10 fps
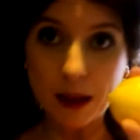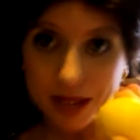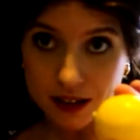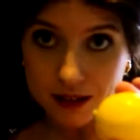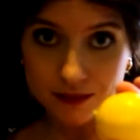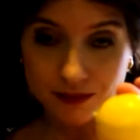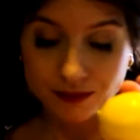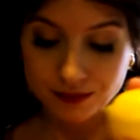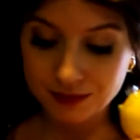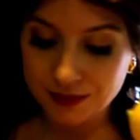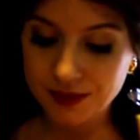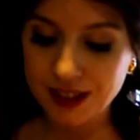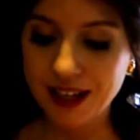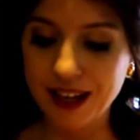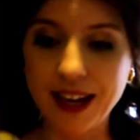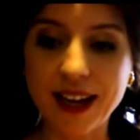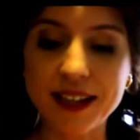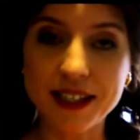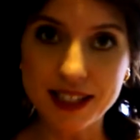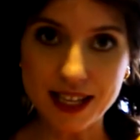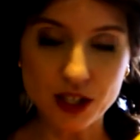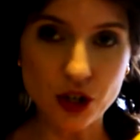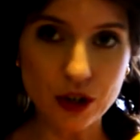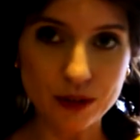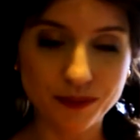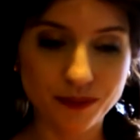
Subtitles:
lemon and a zester.